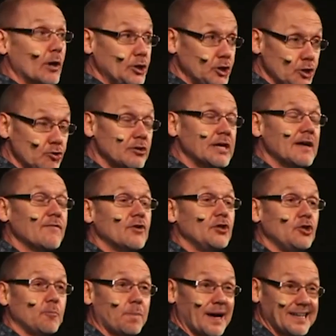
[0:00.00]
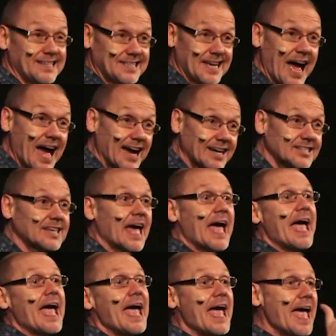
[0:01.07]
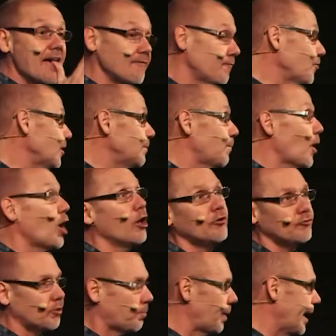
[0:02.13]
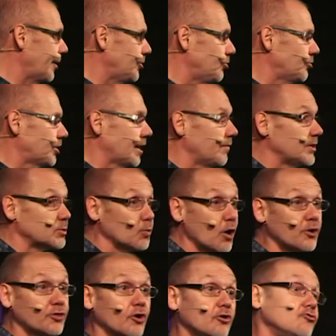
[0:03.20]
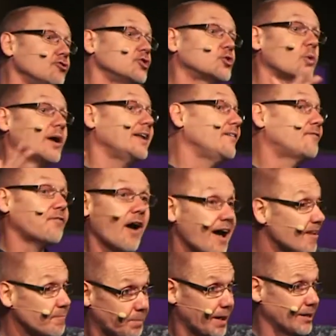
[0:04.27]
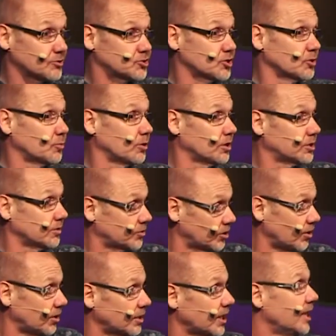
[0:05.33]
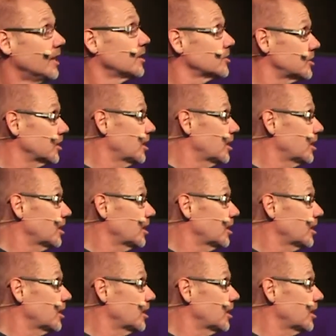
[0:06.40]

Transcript: when you give and you pay tax, every £100 you give is worth £125 to the work of God, because